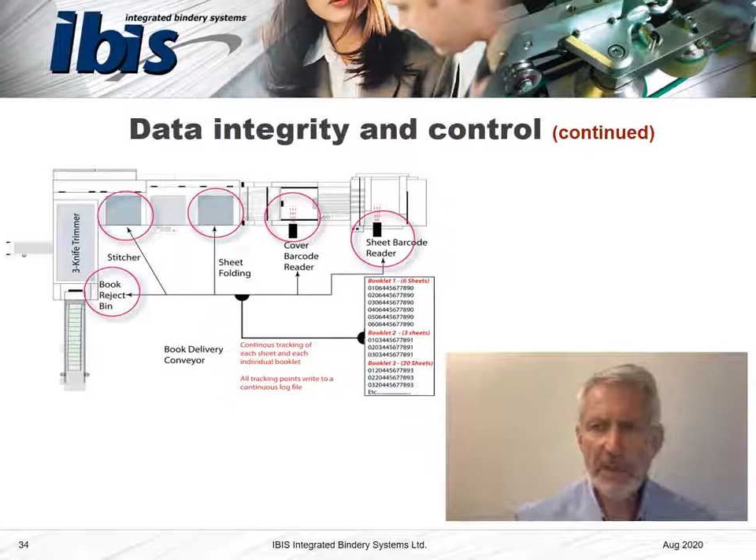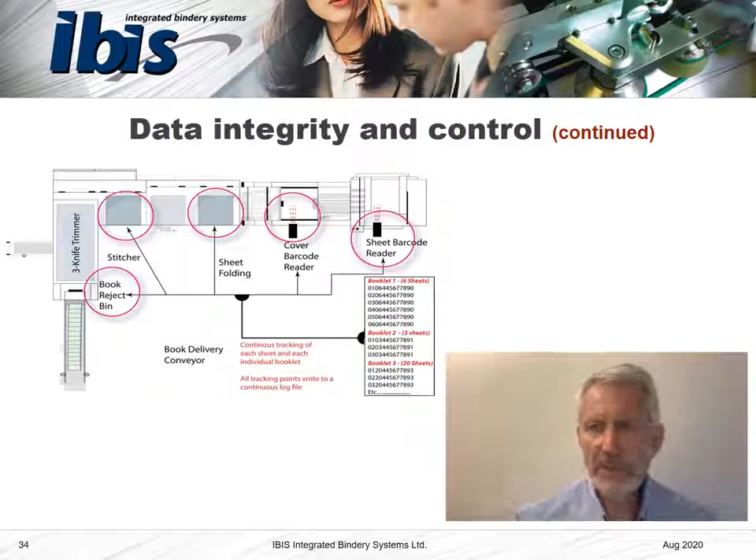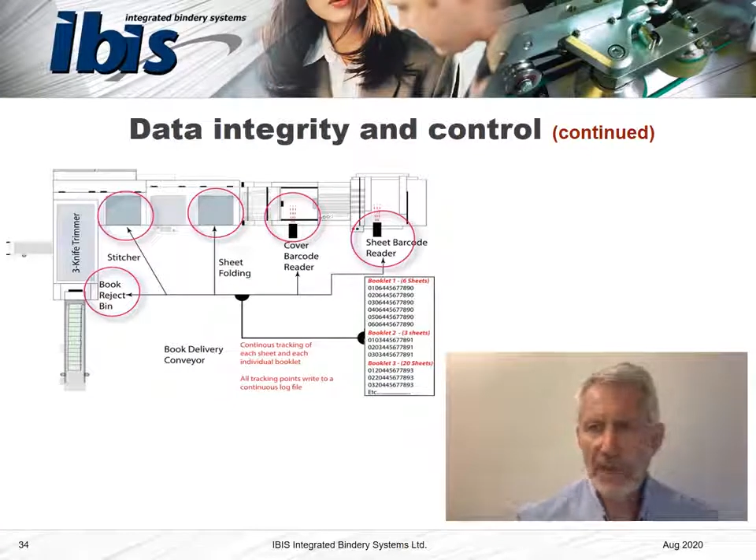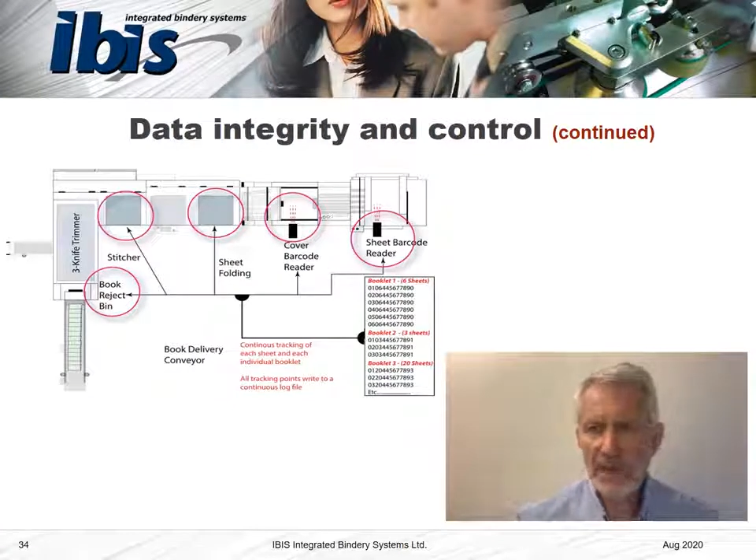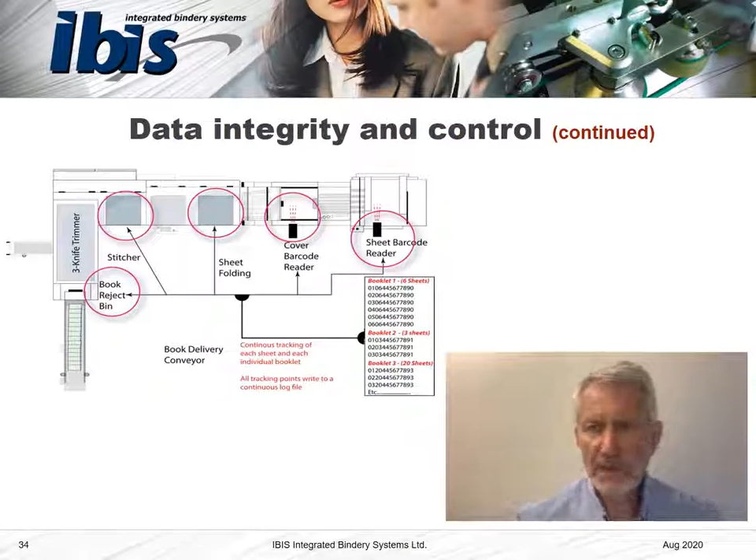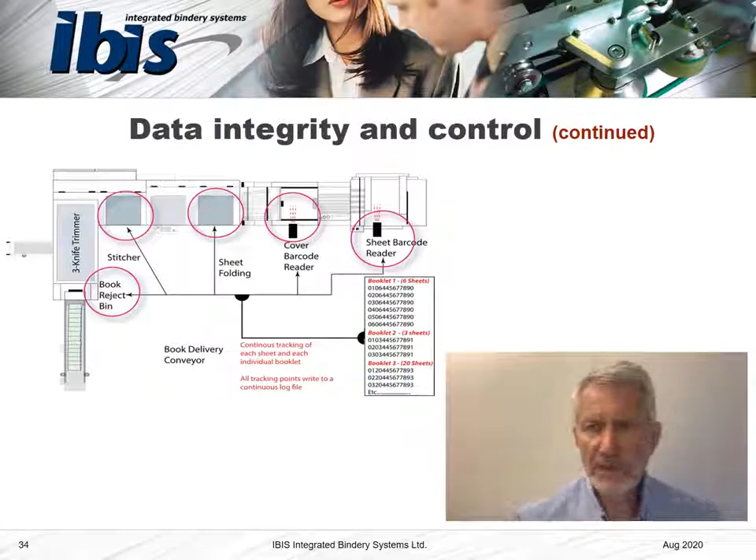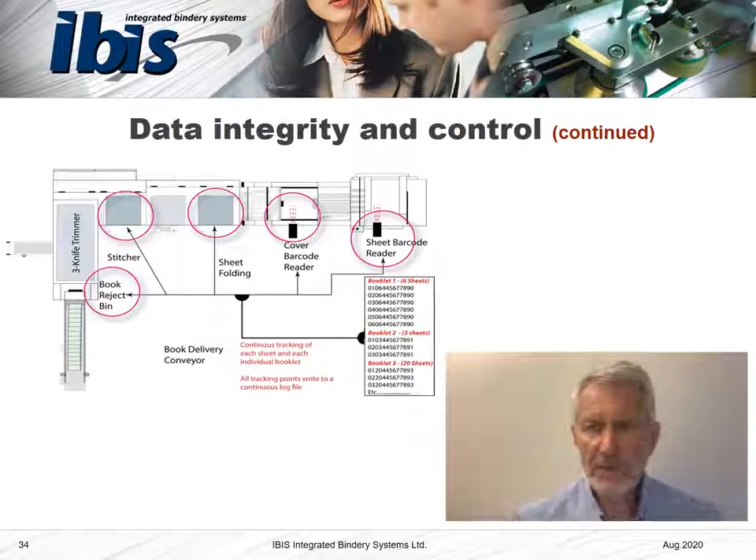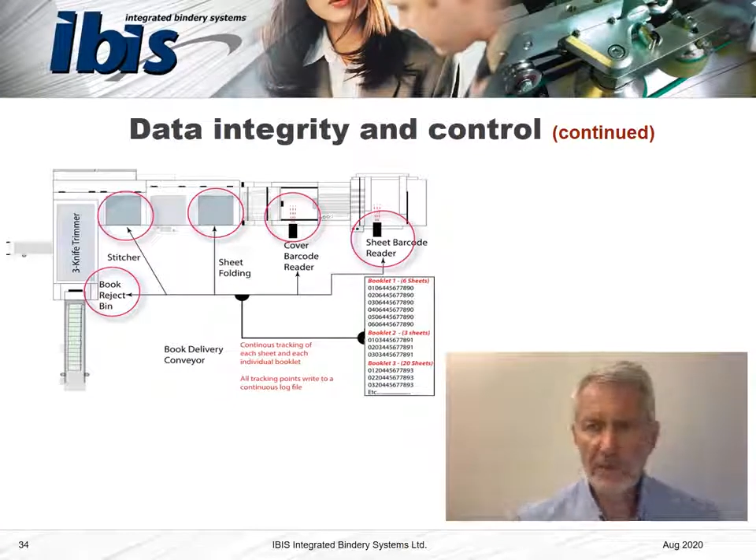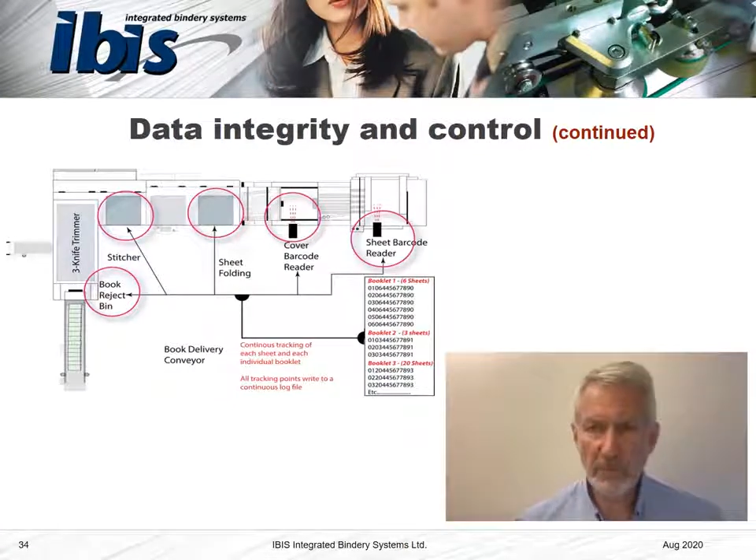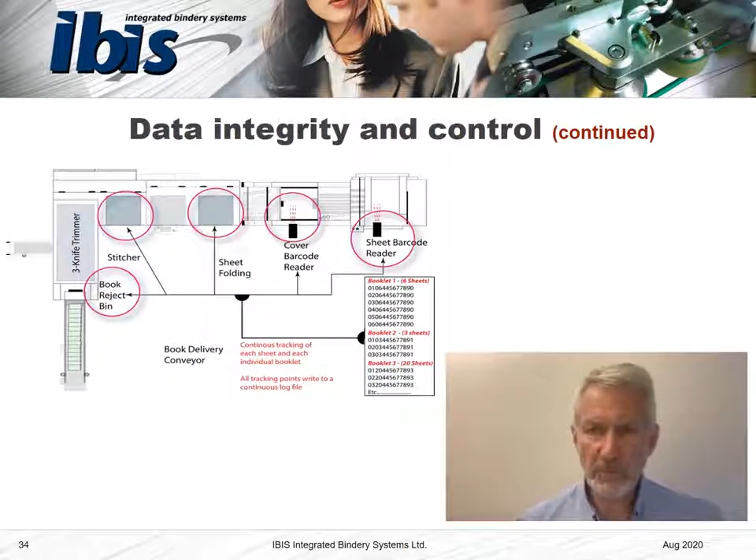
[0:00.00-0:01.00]
detection
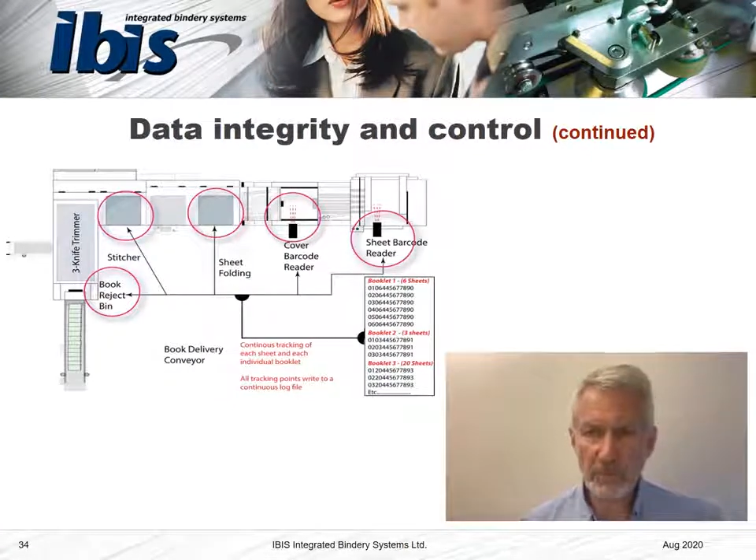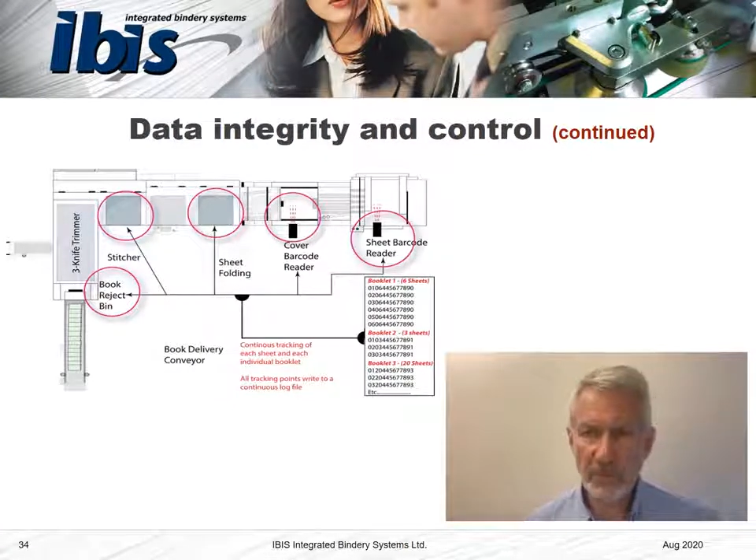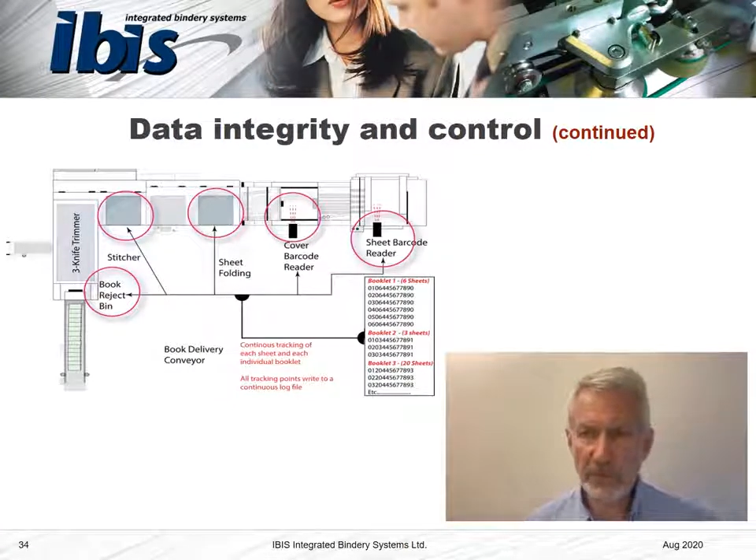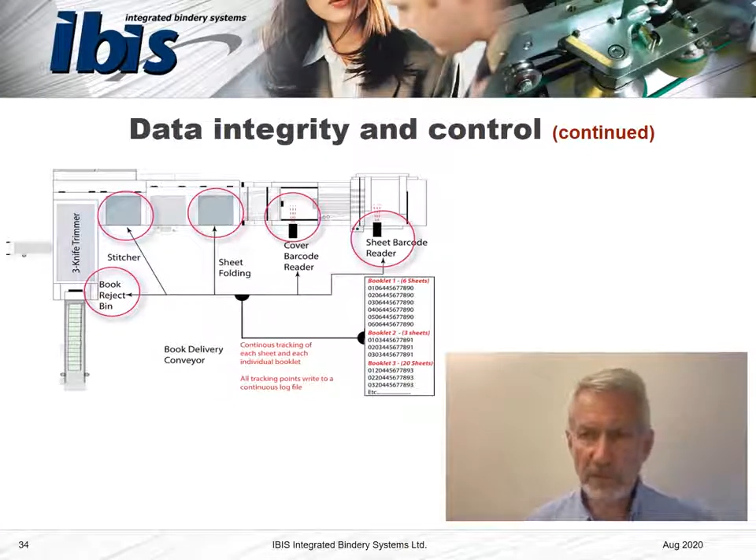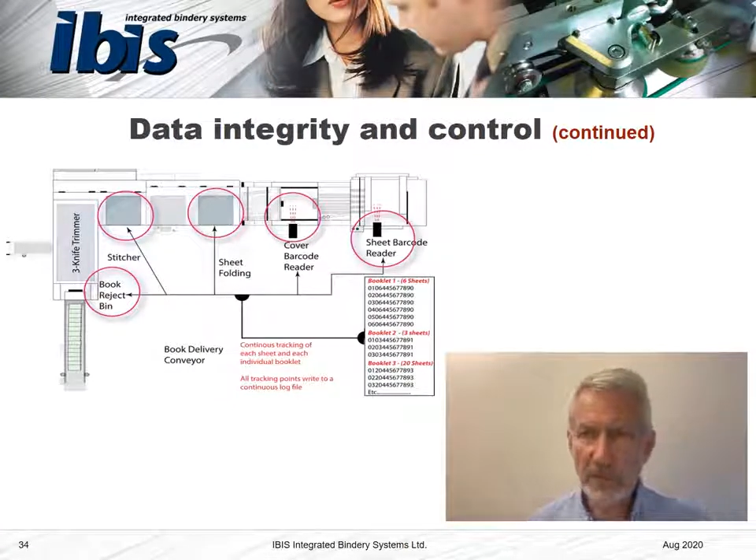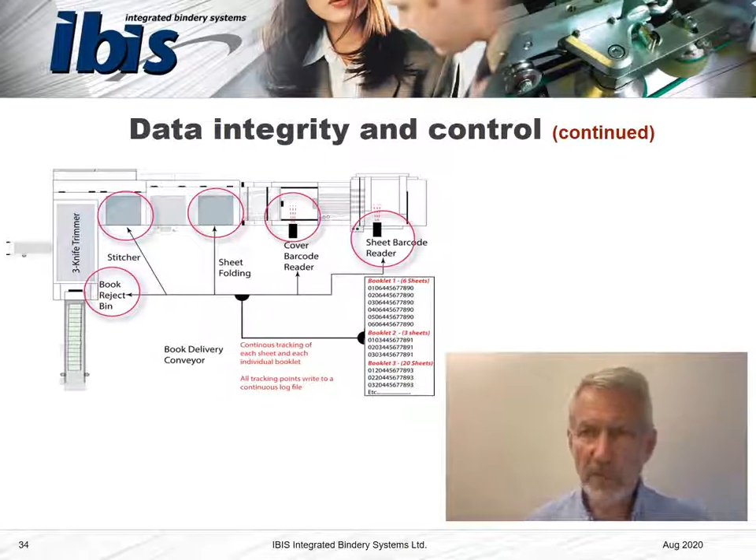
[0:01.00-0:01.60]
systems that